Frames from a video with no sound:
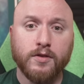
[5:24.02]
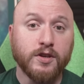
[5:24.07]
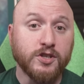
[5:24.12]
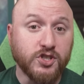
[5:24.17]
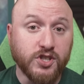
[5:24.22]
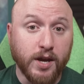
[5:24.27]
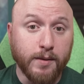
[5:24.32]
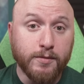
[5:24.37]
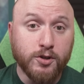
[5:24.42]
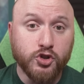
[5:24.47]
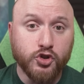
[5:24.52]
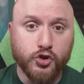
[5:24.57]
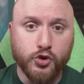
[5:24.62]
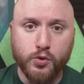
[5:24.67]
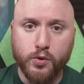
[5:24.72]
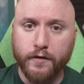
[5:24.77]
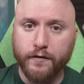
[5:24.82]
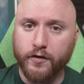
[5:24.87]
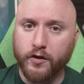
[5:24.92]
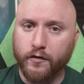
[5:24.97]
The same is
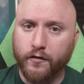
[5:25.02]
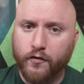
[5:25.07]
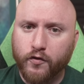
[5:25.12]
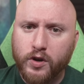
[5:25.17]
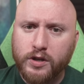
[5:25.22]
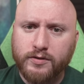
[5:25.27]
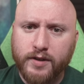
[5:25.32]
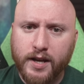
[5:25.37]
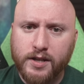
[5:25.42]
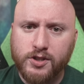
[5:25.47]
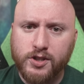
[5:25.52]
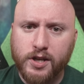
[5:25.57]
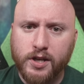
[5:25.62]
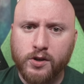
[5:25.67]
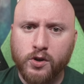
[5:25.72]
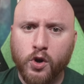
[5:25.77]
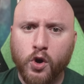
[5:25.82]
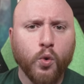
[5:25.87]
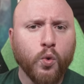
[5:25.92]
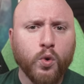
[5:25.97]
true if you're
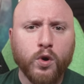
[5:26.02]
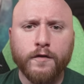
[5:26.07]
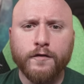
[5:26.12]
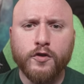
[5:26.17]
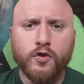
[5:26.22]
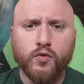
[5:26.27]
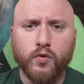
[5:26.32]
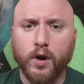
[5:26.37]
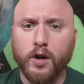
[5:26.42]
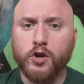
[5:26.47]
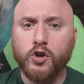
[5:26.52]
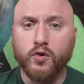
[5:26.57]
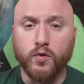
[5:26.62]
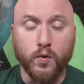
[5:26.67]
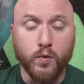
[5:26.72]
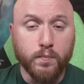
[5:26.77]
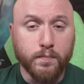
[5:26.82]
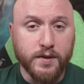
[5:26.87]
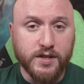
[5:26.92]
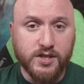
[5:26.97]
freelancing or if you run
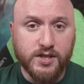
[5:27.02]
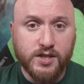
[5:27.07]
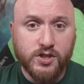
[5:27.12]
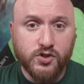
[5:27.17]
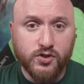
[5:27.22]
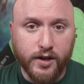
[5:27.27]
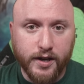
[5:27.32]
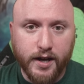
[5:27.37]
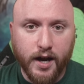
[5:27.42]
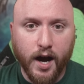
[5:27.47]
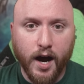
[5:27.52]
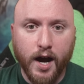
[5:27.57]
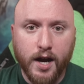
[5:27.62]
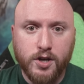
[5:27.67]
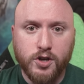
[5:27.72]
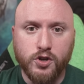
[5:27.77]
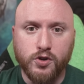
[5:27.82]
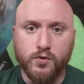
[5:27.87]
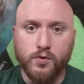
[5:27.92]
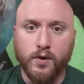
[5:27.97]
your own business like
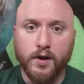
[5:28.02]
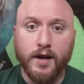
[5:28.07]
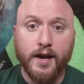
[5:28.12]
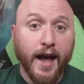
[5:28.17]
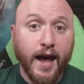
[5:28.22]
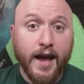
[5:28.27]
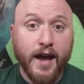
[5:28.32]
I do.